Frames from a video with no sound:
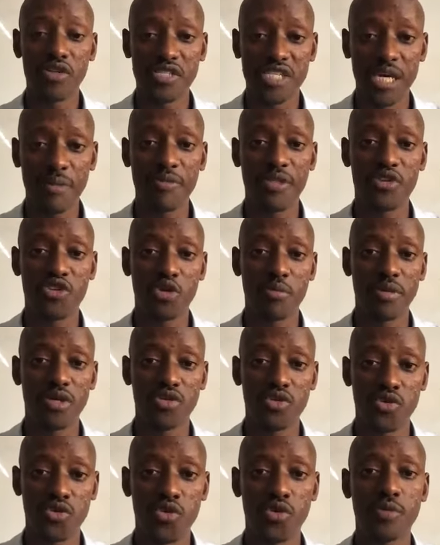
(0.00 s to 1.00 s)
step that you're
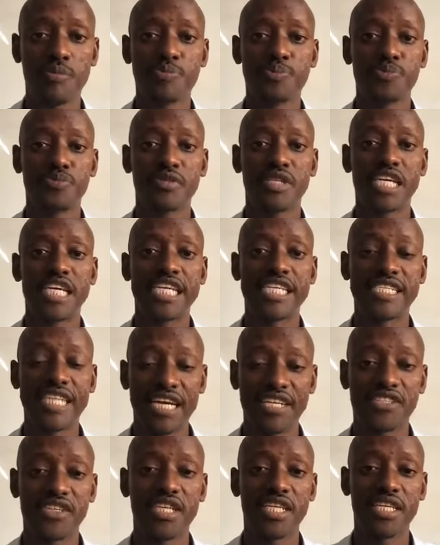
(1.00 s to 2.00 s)
meant to do is
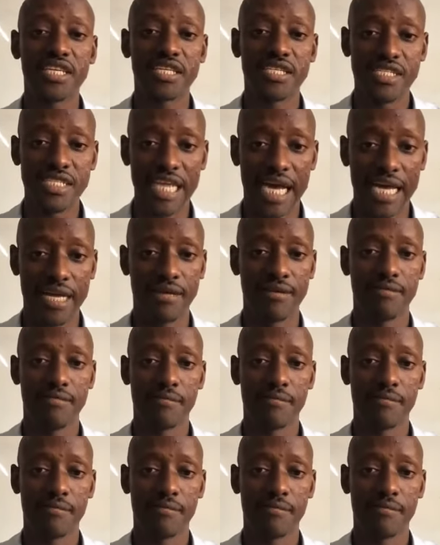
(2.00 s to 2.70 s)
actually done.